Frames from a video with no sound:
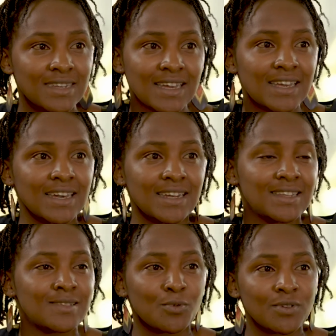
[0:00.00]
taken,
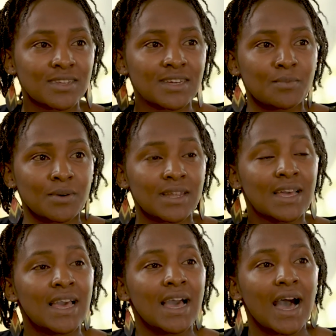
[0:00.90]
it's posted, but
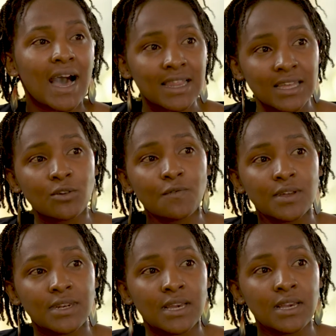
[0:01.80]
at the end of
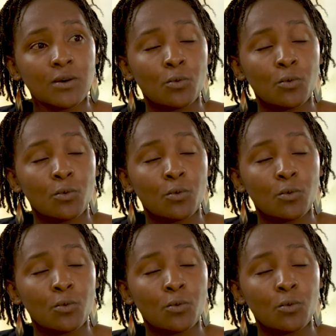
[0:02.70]
the day,